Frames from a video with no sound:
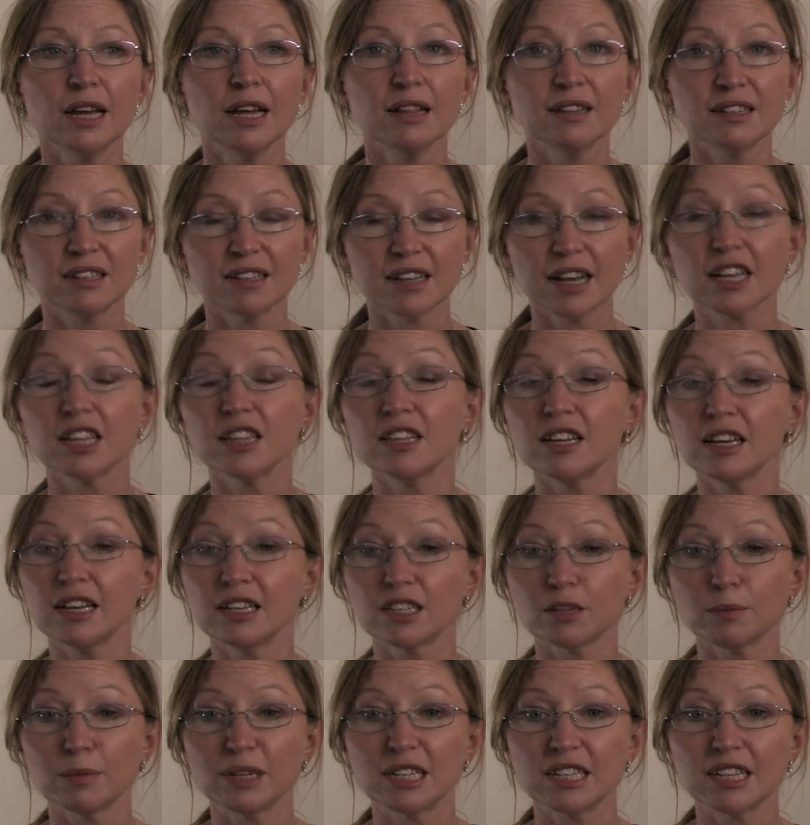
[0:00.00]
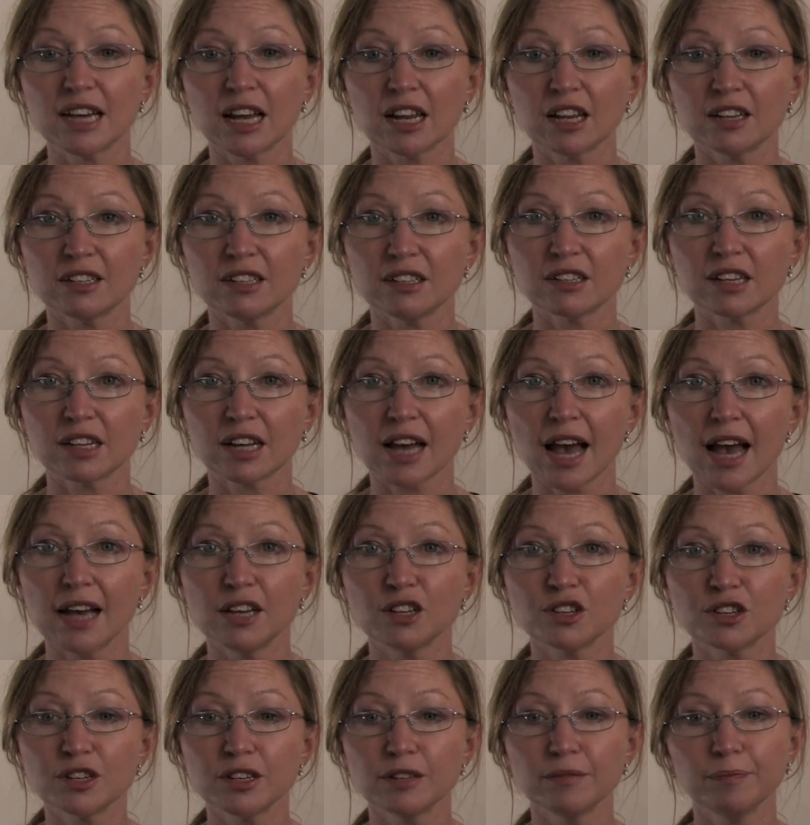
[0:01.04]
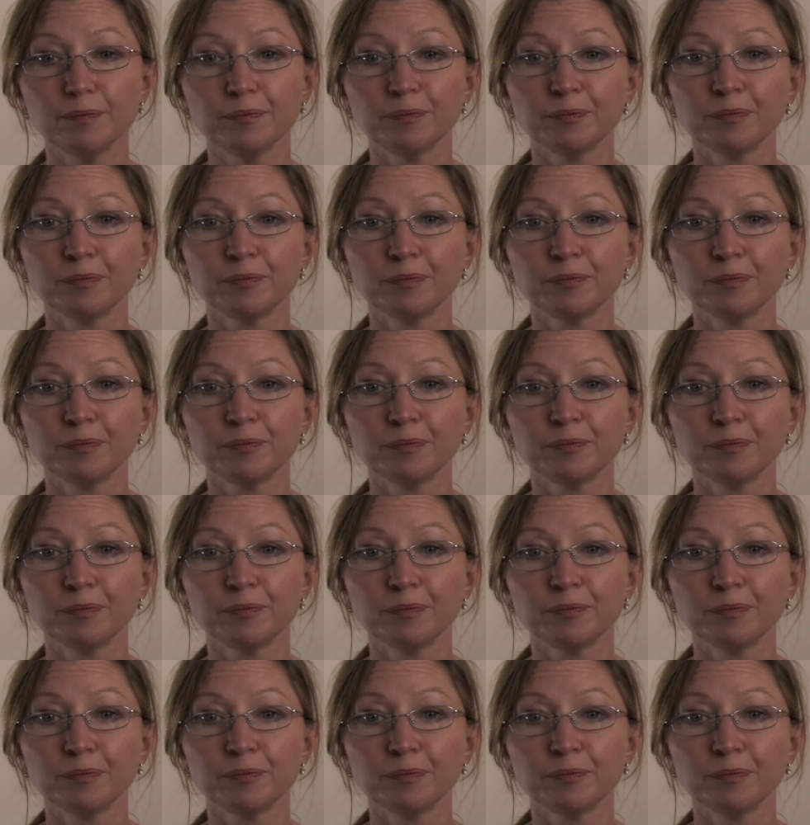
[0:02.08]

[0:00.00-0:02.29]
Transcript: The second thing is a patellar dislocation,